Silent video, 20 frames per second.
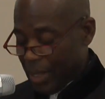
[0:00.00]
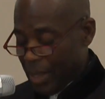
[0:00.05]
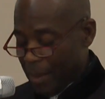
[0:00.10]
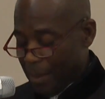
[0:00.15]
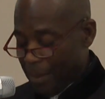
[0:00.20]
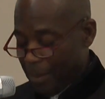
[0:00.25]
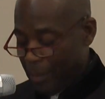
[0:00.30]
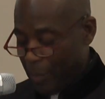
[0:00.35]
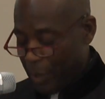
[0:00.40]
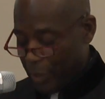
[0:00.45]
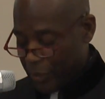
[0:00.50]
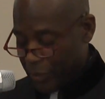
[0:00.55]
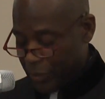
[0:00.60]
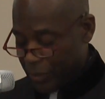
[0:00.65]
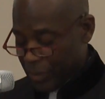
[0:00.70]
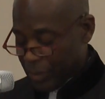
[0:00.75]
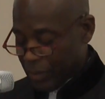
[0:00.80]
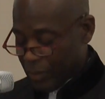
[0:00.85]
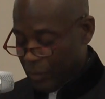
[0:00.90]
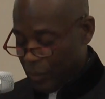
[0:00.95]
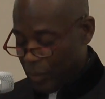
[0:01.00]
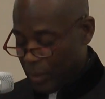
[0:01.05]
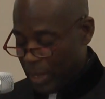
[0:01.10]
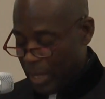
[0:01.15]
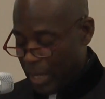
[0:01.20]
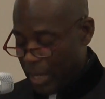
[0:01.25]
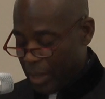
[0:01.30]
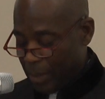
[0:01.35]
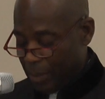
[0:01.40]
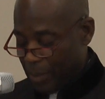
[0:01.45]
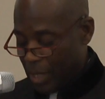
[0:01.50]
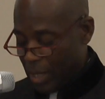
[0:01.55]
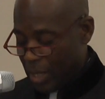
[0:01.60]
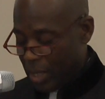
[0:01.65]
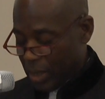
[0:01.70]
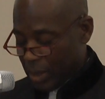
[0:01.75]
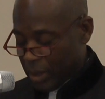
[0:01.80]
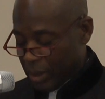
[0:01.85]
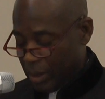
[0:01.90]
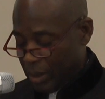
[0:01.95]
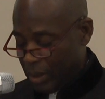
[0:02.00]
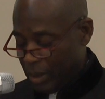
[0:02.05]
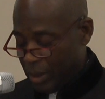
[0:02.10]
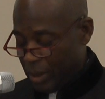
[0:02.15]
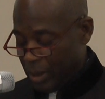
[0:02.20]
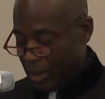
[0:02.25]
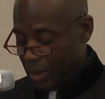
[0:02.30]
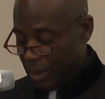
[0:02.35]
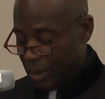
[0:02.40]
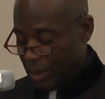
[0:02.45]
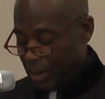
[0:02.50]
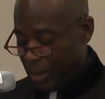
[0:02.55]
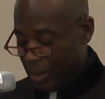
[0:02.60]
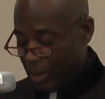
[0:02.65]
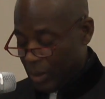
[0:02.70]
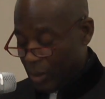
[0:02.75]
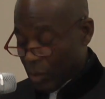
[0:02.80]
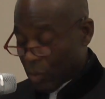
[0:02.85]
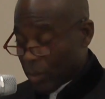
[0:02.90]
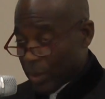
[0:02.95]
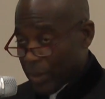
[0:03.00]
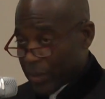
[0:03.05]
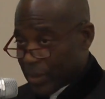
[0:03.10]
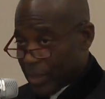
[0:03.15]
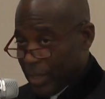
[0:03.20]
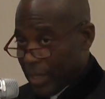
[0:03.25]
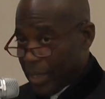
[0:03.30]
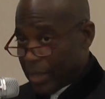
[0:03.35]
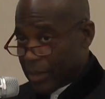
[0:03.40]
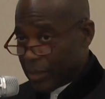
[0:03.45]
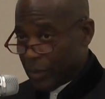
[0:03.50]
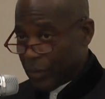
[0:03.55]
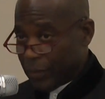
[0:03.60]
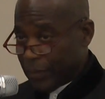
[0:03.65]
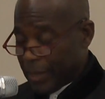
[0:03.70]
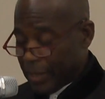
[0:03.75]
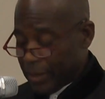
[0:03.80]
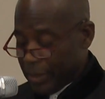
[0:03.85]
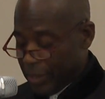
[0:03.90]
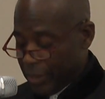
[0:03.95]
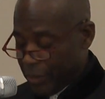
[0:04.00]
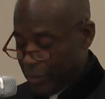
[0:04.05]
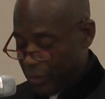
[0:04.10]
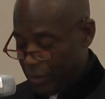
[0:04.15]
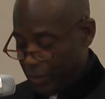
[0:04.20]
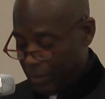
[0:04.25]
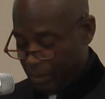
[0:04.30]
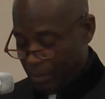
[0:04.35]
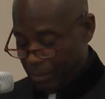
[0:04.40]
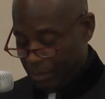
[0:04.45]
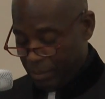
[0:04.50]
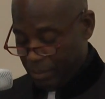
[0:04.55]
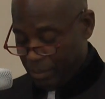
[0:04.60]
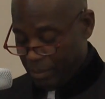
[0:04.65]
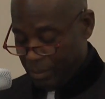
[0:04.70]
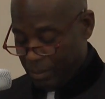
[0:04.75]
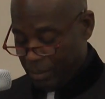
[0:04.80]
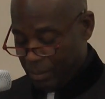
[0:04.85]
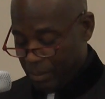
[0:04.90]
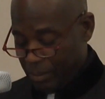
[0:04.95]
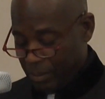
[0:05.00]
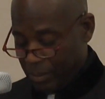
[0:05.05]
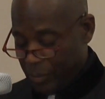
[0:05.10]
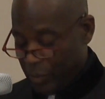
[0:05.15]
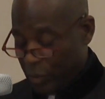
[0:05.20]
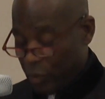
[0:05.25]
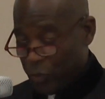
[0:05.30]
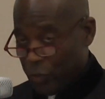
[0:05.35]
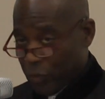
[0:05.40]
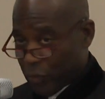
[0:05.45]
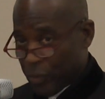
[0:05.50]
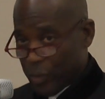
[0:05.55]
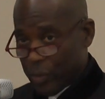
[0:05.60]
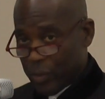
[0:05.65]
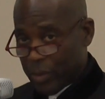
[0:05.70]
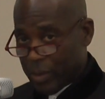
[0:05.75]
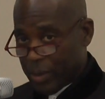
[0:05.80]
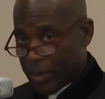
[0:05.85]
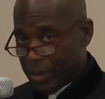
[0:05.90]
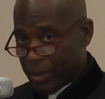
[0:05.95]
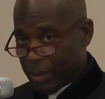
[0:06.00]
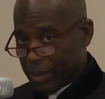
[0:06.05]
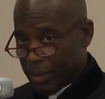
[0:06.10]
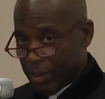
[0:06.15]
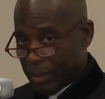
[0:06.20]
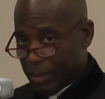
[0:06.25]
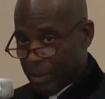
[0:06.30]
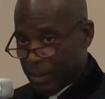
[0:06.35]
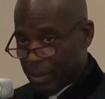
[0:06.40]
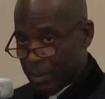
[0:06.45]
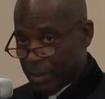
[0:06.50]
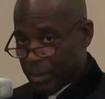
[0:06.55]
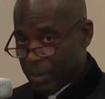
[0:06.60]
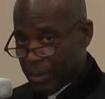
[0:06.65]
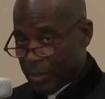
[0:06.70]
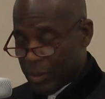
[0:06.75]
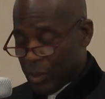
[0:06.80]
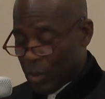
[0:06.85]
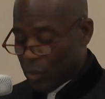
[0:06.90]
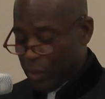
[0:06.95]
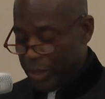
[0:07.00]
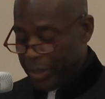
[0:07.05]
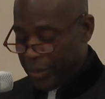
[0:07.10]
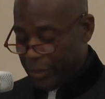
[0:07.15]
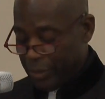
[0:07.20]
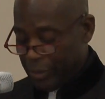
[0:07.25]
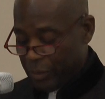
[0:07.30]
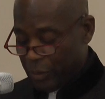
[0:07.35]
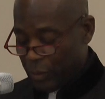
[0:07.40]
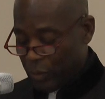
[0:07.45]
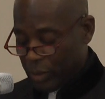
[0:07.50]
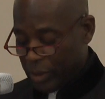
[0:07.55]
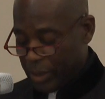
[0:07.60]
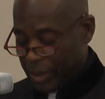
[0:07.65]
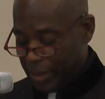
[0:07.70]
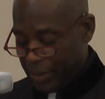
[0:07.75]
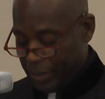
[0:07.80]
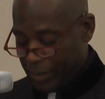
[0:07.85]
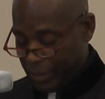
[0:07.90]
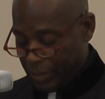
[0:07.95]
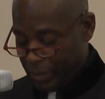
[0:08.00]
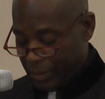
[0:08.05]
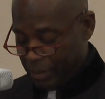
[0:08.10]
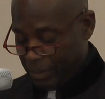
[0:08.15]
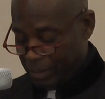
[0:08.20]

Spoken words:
must rely upon, or else it has no foundation, no truth, no inner nucleus.